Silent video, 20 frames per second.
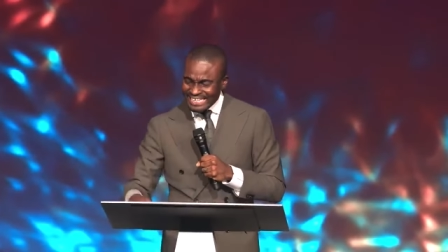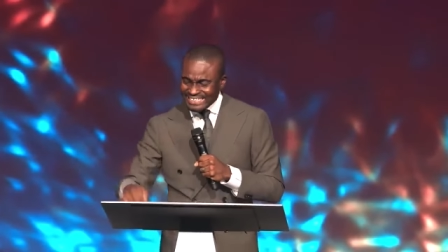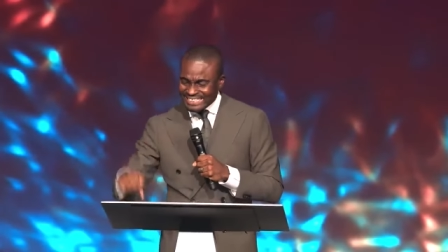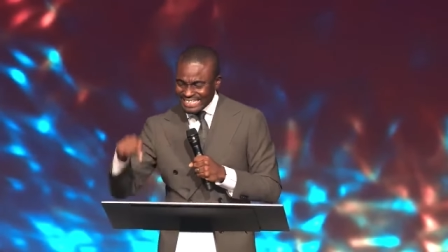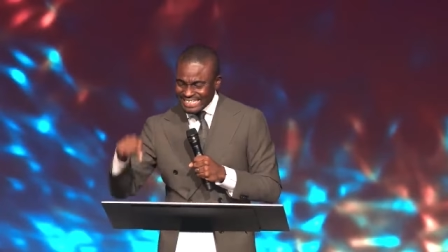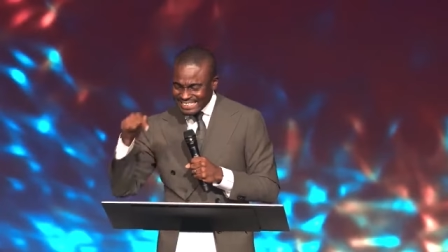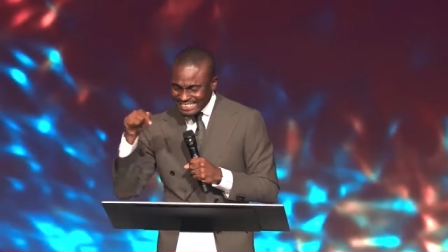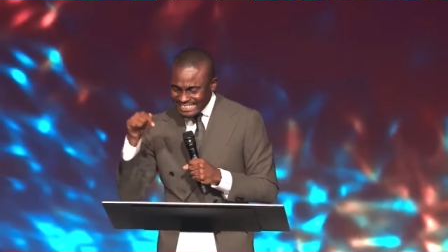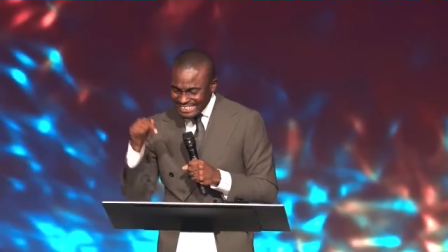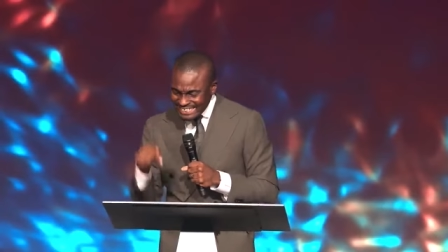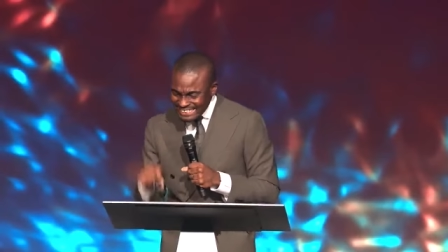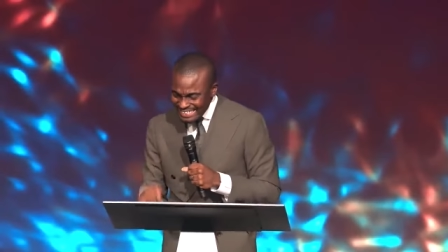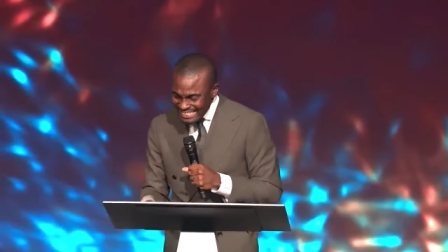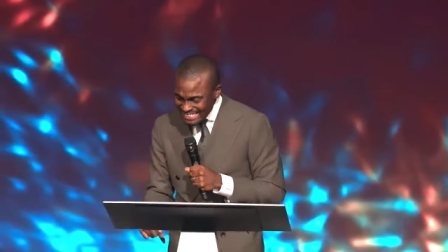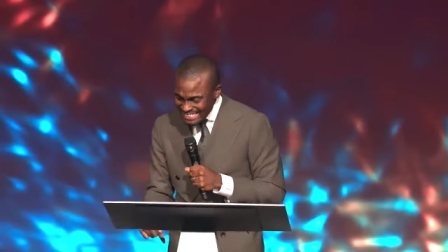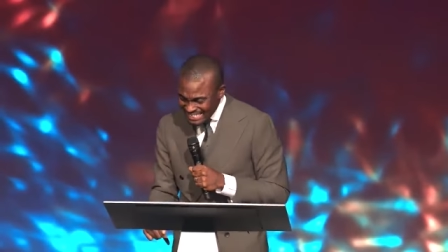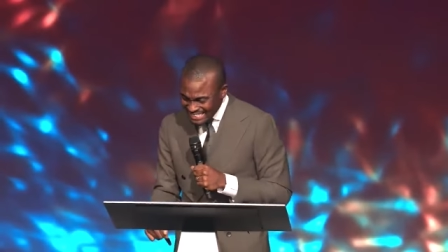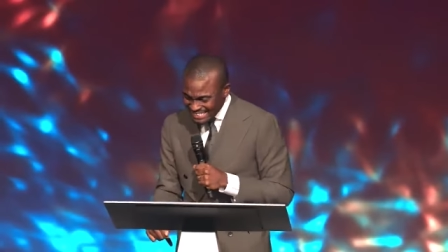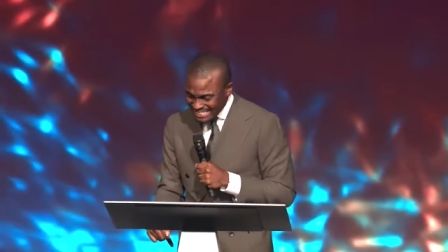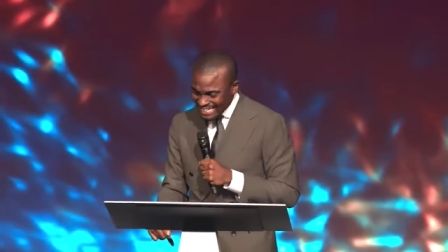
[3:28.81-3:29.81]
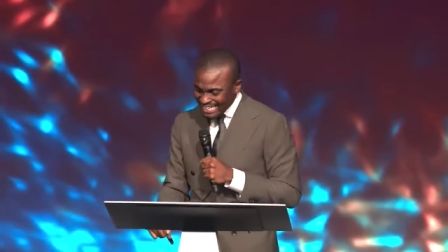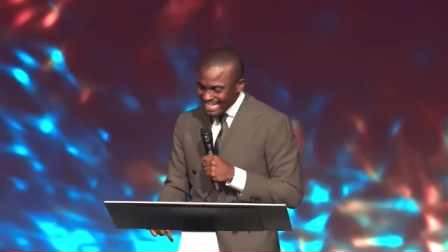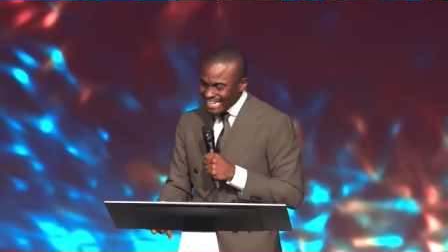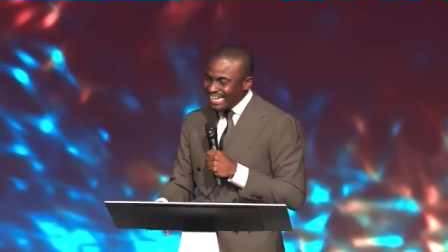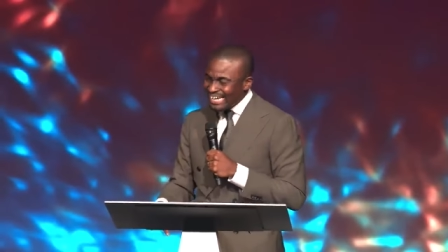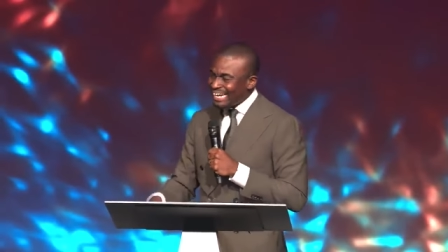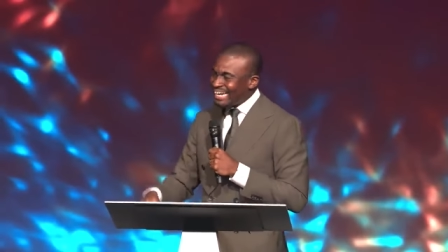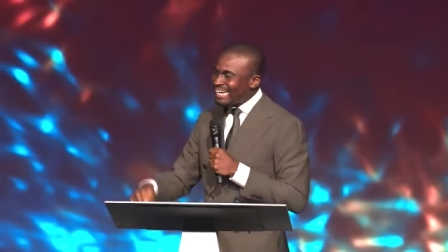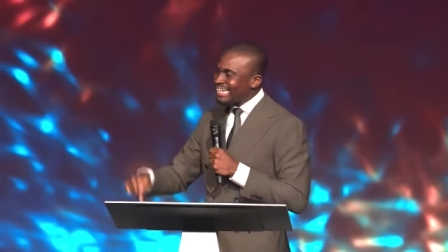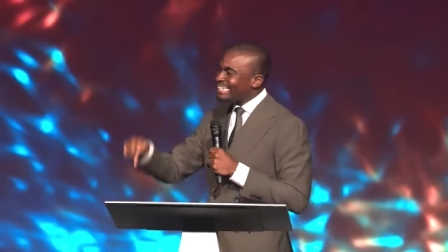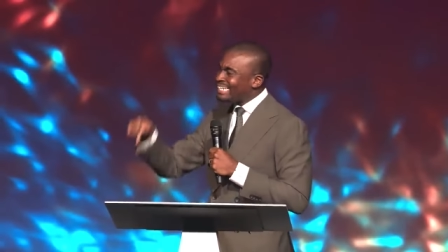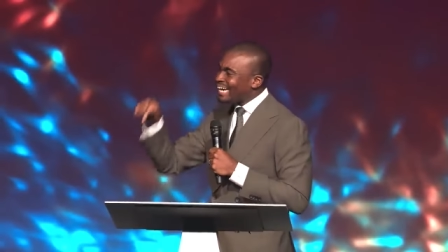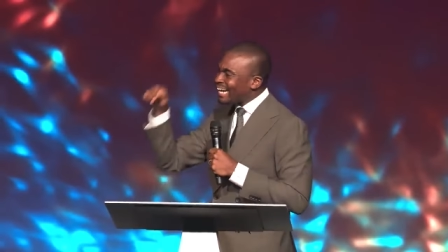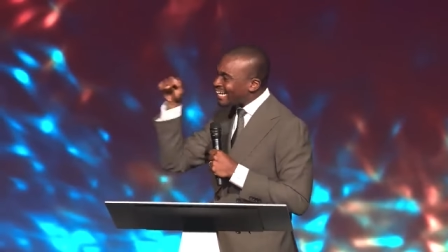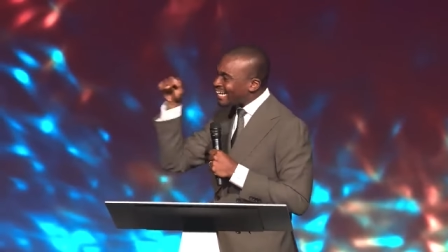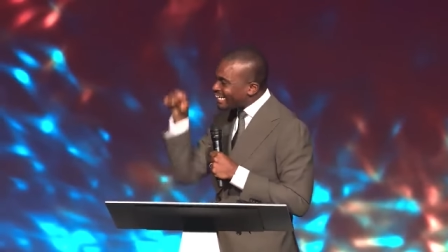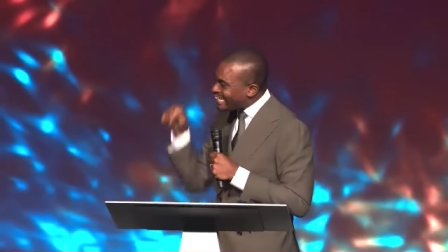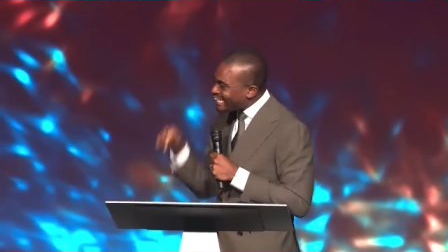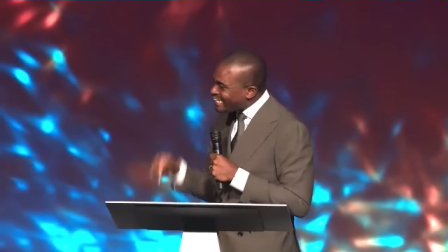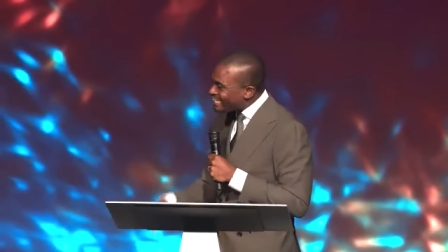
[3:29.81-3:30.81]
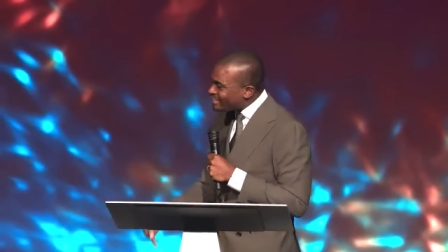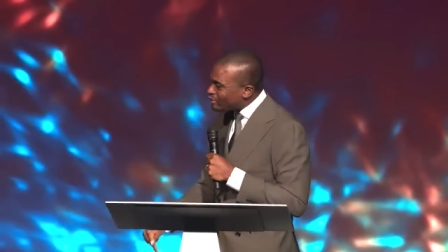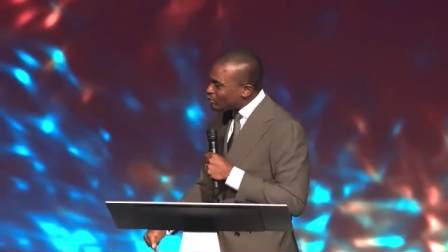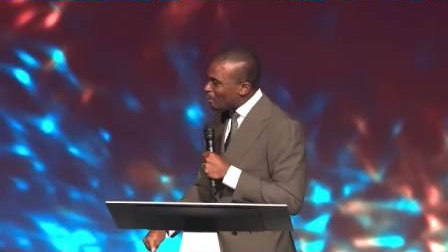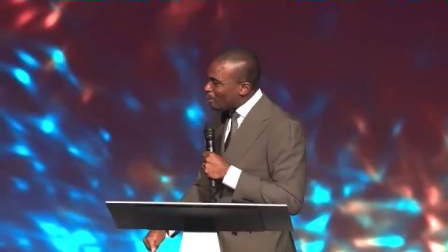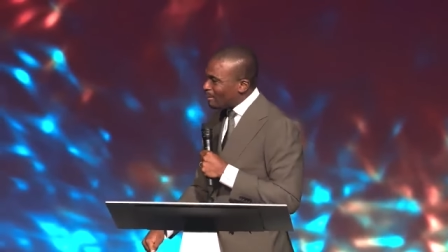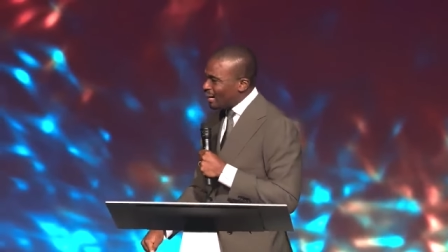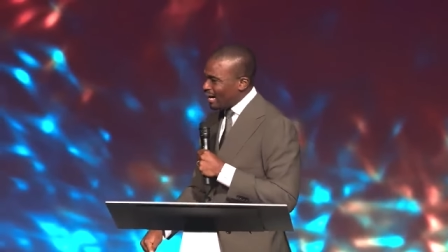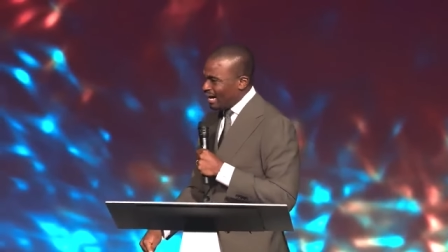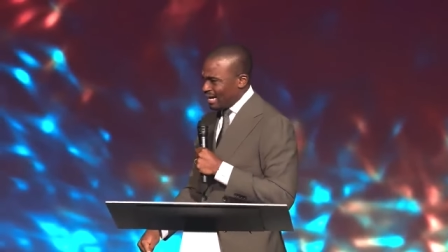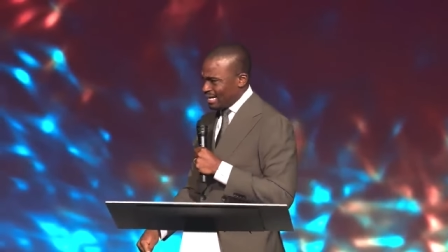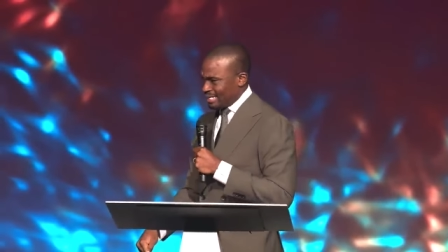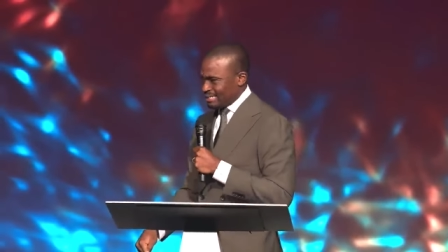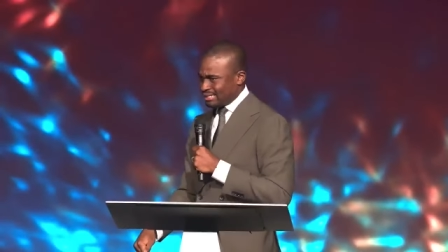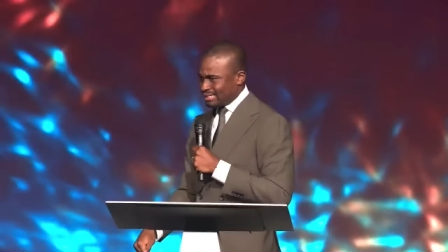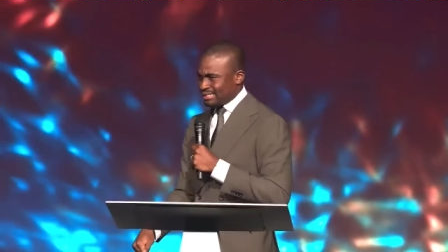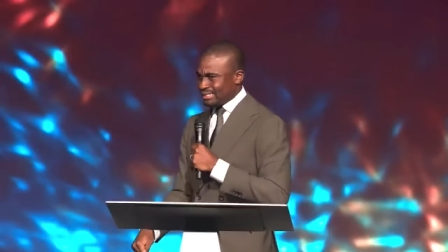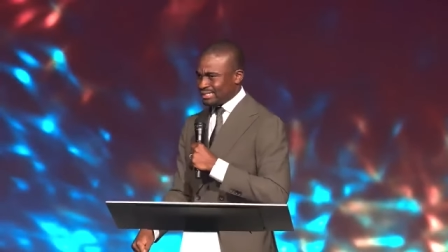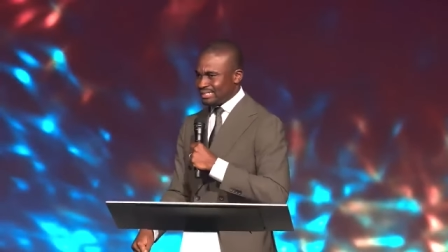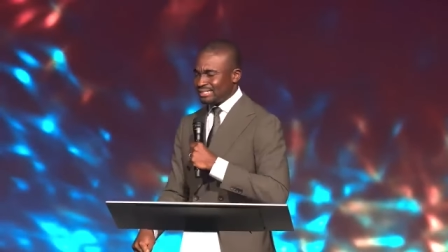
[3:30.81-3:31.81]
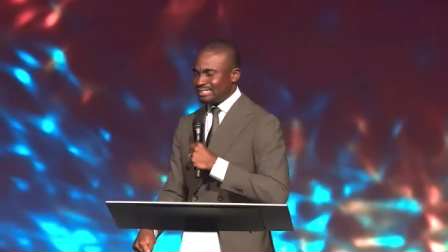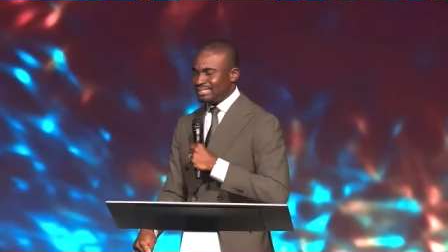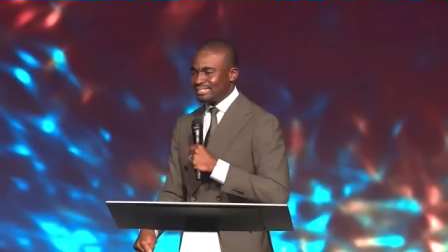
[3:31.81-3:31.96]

as a seed in the kingdom earth,